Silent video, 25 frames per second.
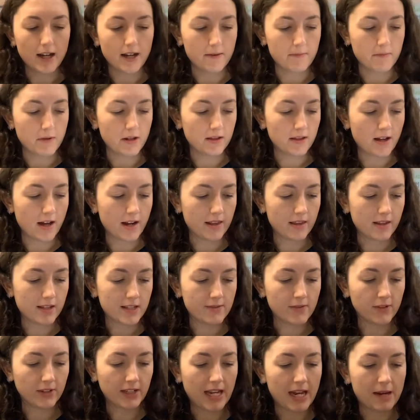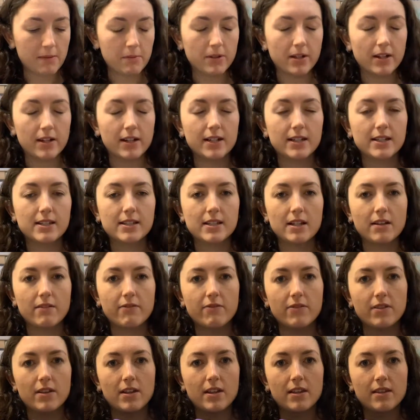A lot of this vocabulary is stuff
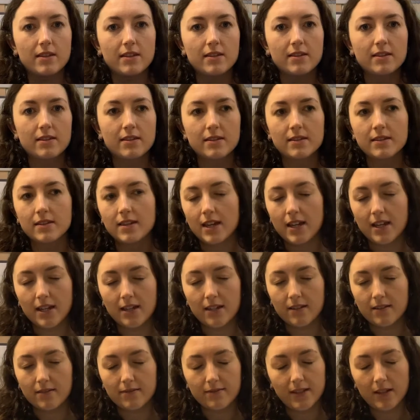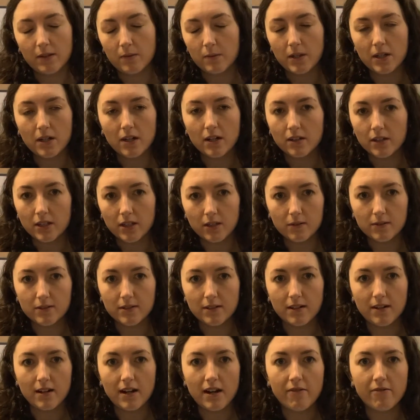that we all use in
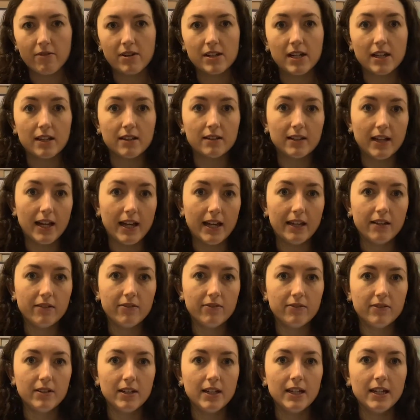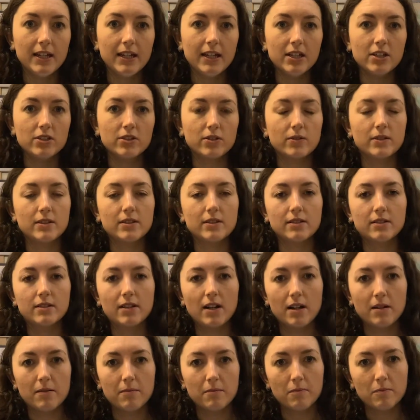our everyday life, so it's
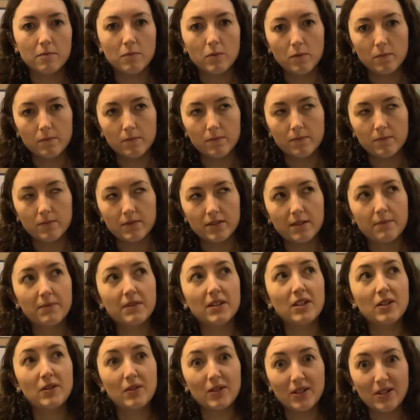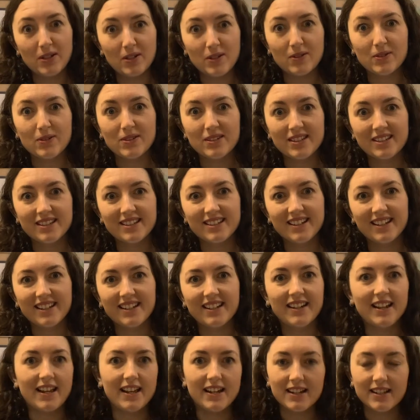something you can use in
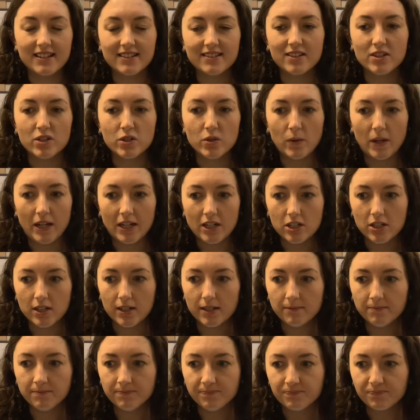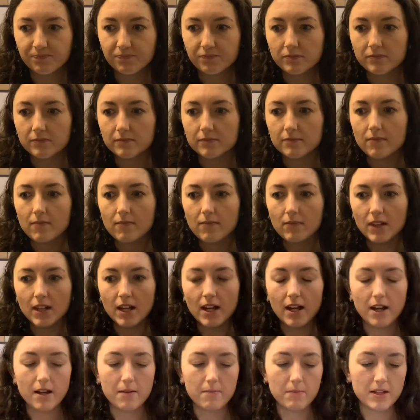any situation,
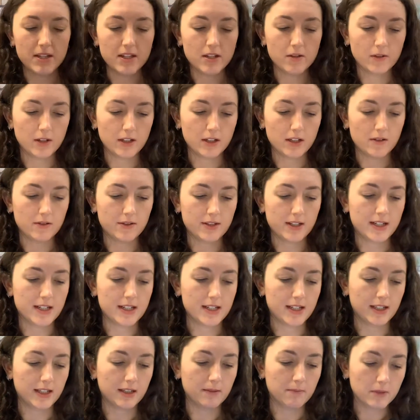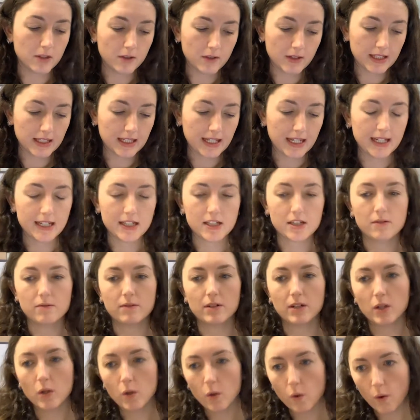and you can use it to communicate, to
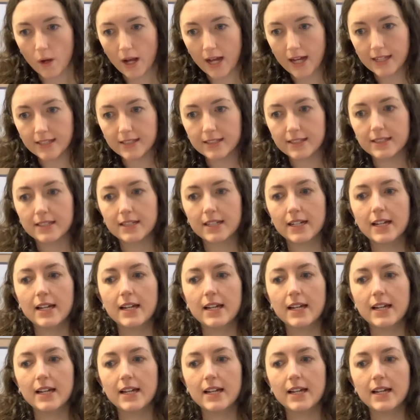request,